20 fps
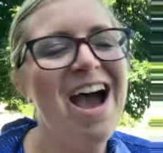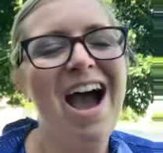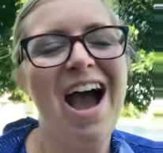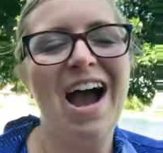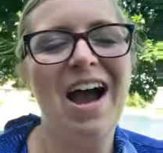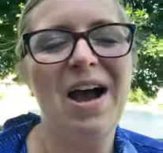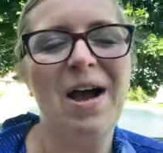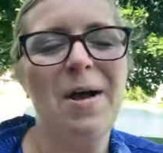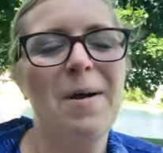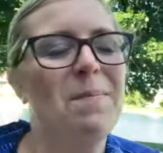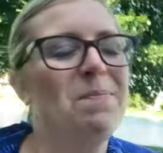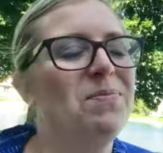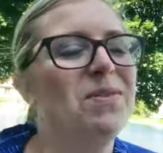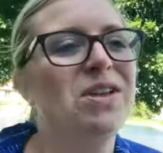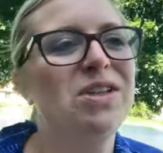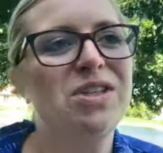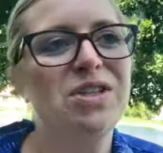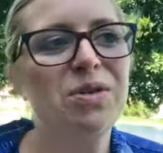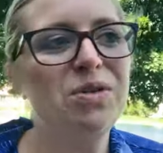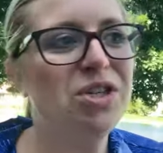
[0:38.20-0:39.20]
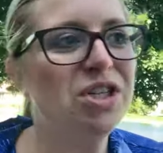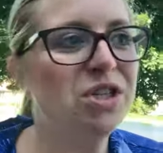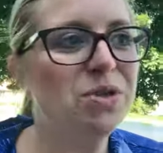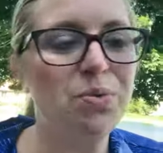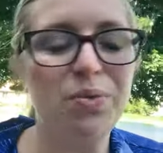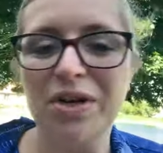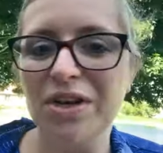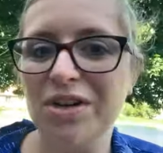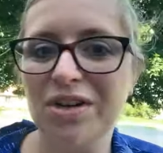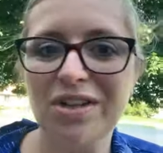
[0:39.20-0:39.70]
So
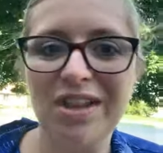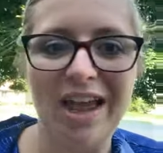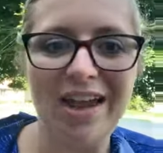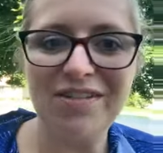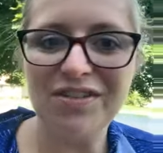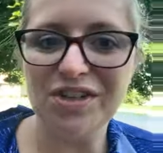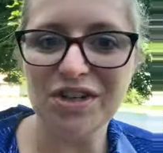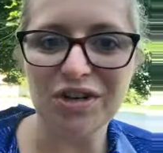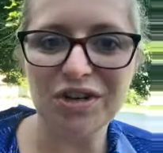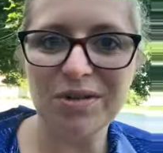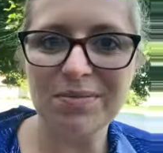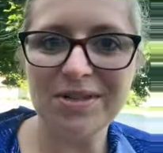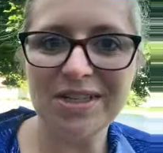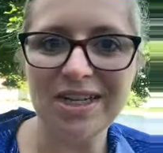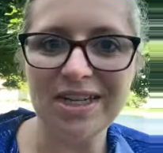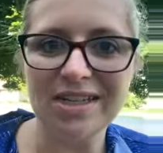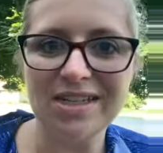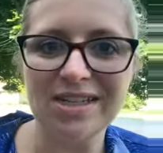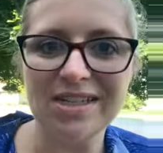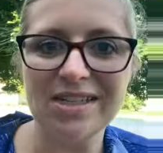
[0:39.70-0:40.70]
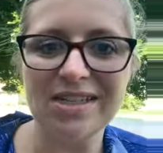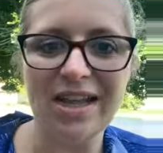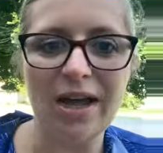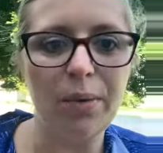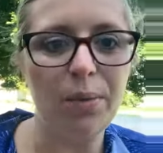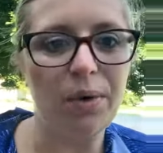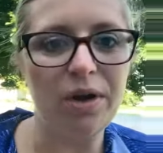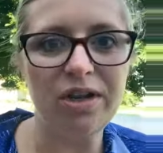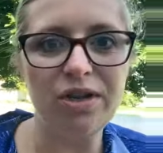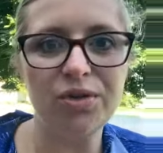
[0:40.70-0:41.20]
just weird life circumstances
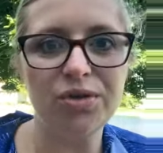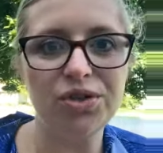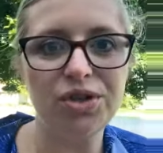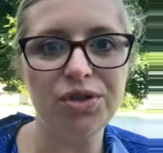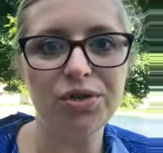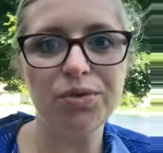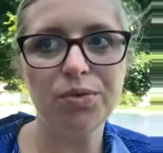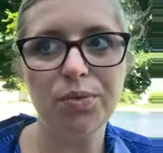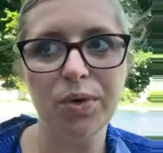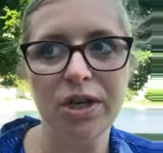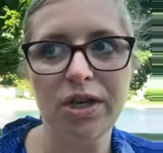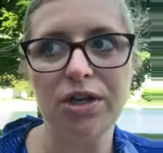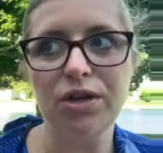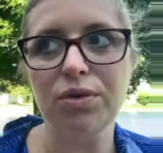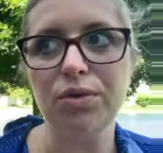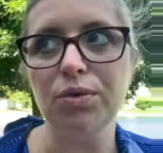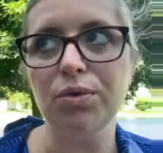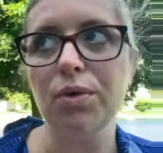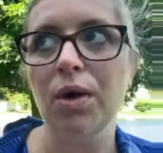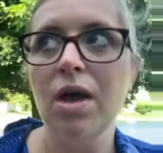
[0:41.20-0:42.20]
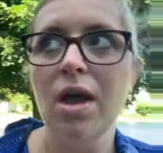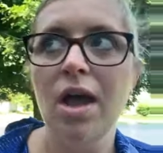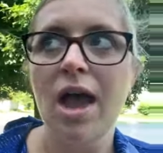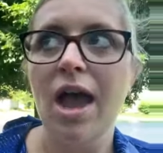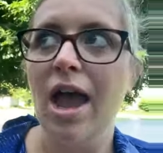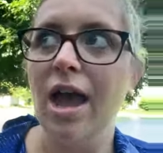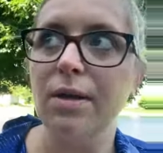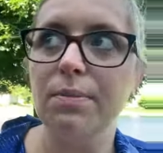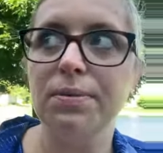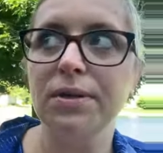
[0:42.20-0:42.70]
that what do you do when you
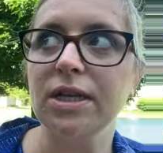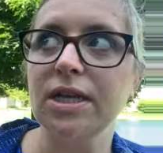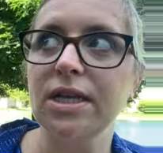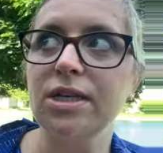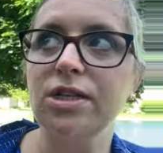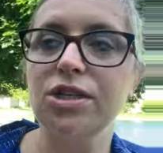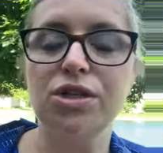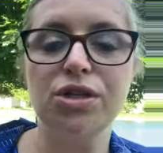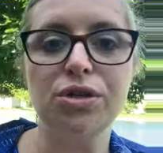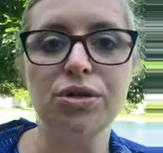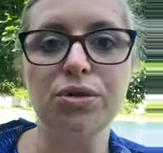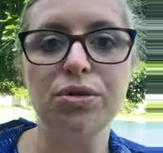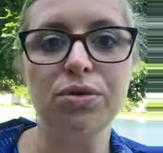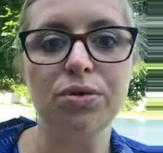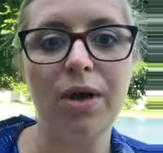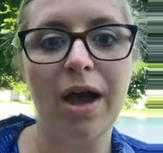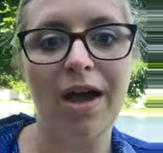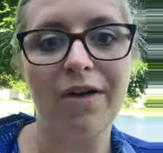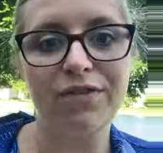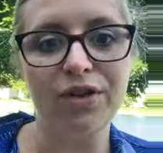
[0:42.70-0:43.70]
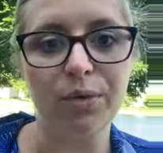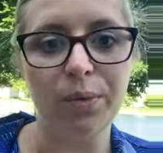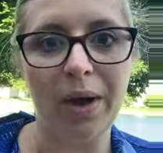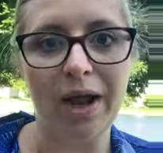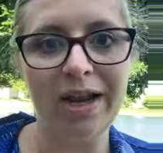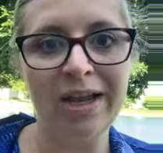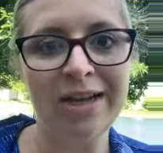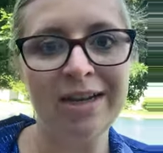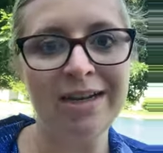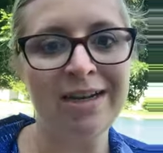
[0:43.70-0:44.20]
had planned to have your
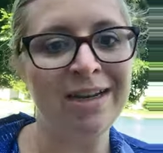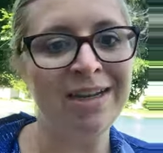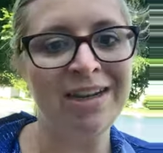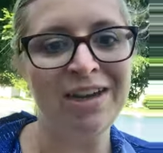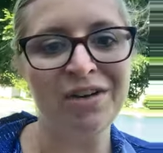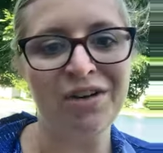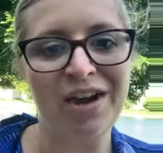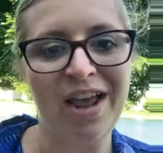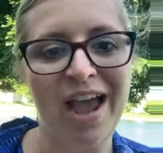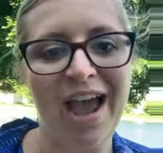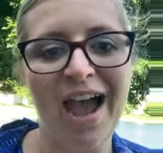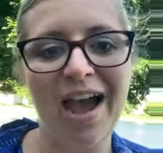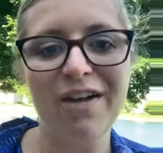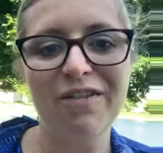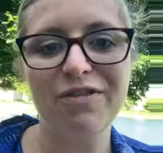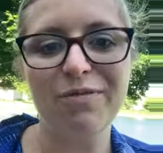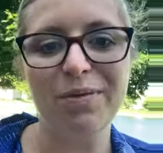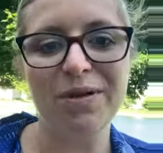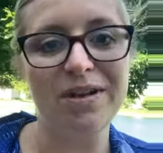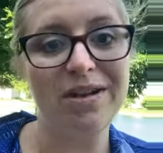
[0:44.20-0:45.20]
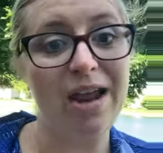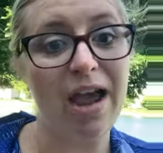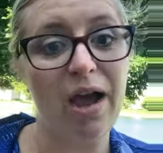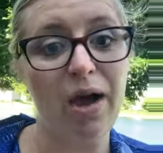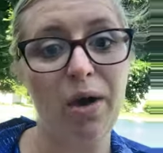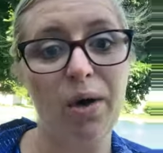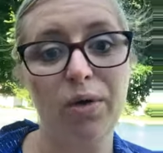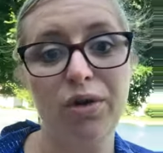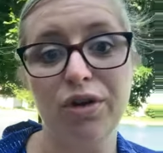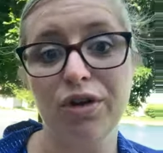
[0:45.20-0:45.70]
wedding in a year and a half, but
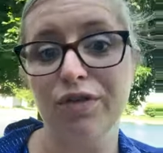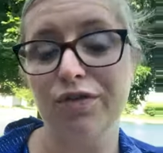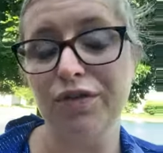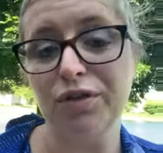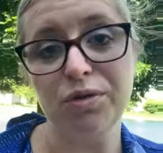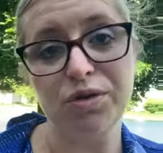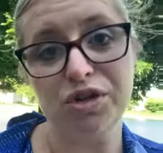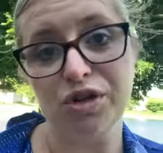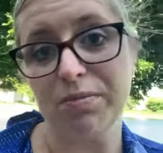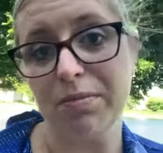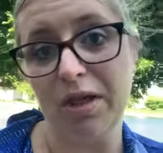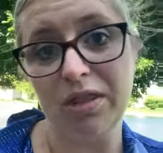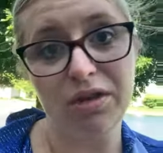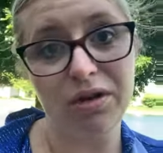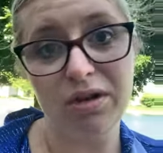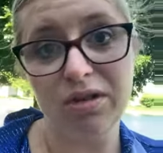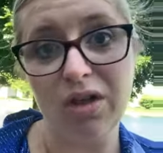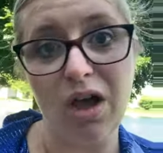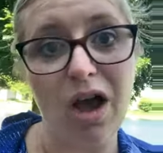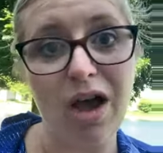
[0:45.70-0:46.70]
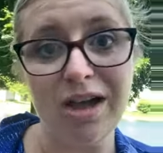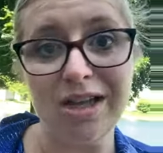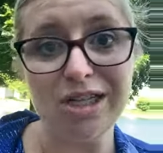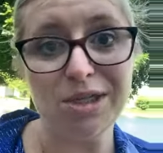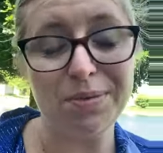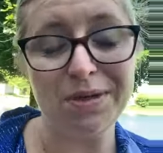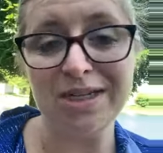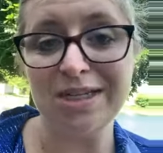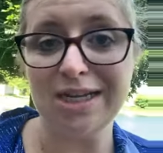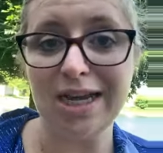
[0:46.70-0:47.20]
now your future mother-in-law
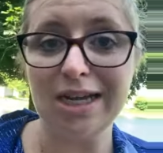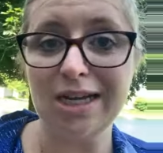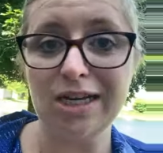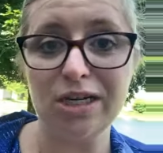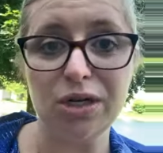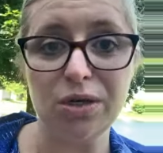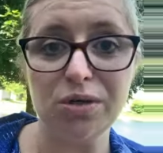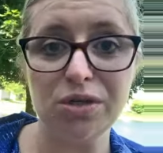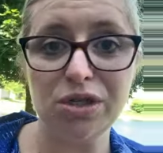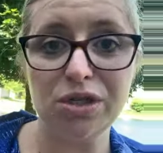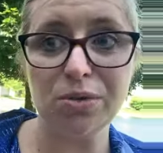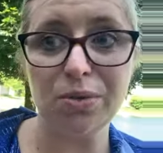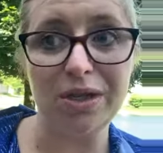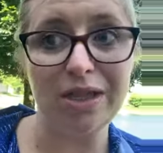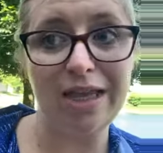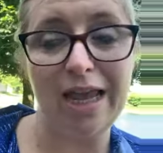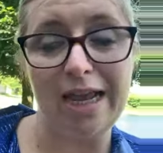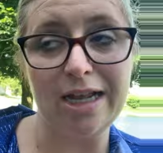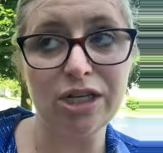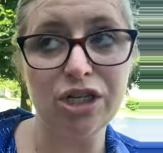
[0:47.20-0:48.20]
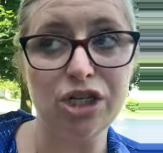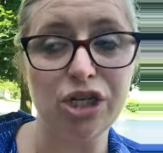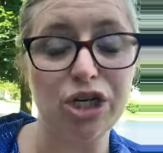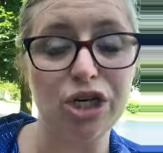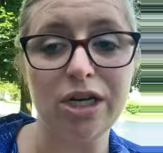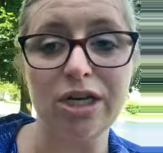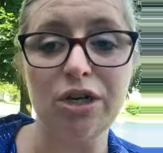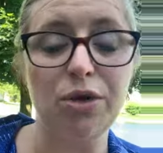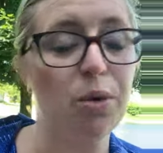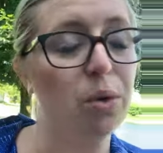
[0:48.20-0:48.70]
has been diagnosed with cancer
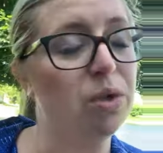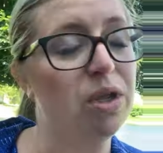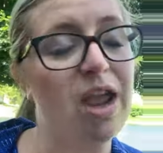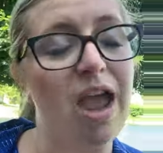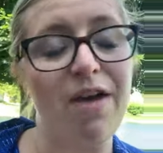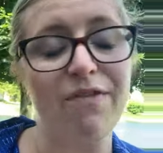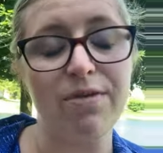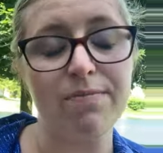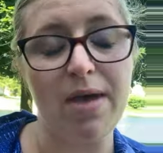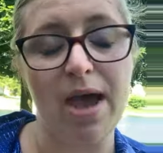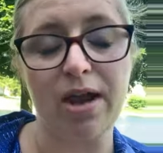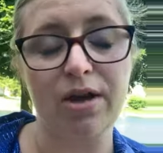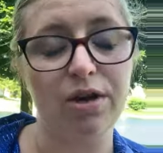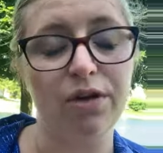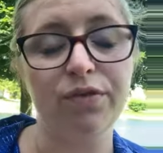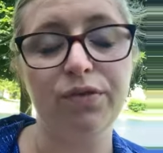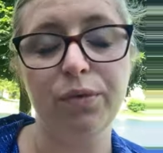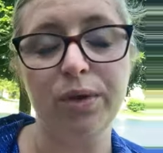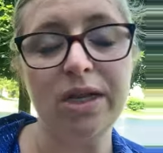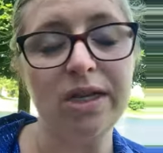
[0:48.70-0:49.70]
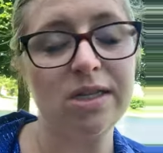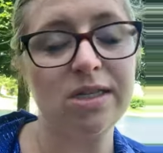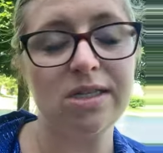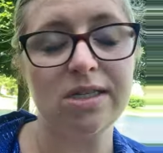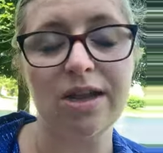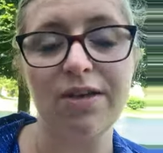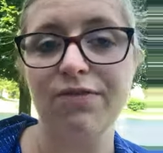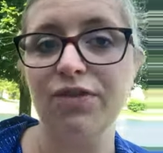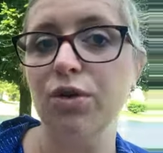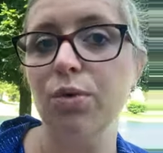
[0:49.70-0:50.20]
and you only have a matter of
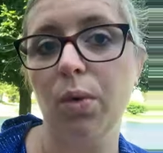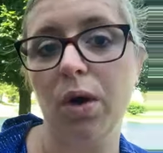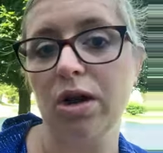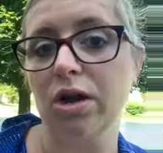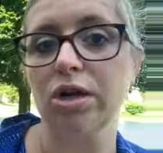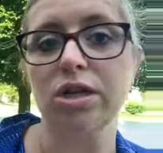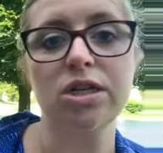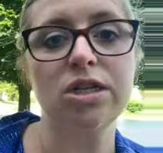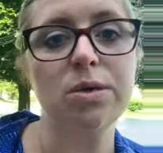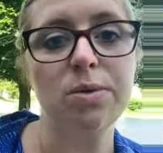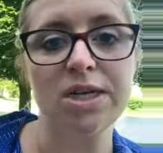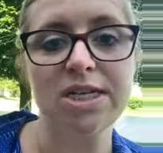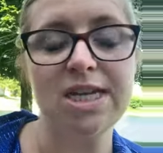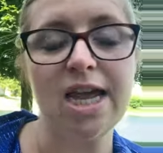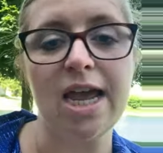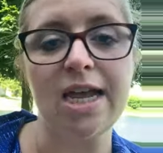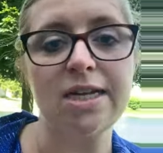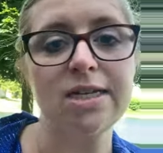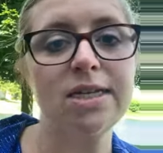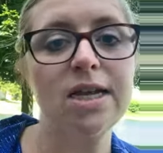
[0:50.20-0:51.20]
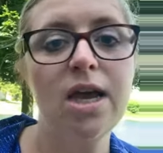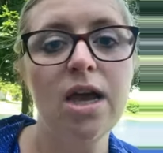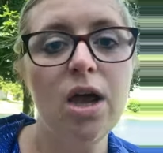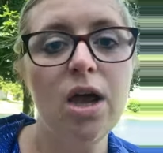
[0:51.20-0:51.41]
weeks if you want her to attend.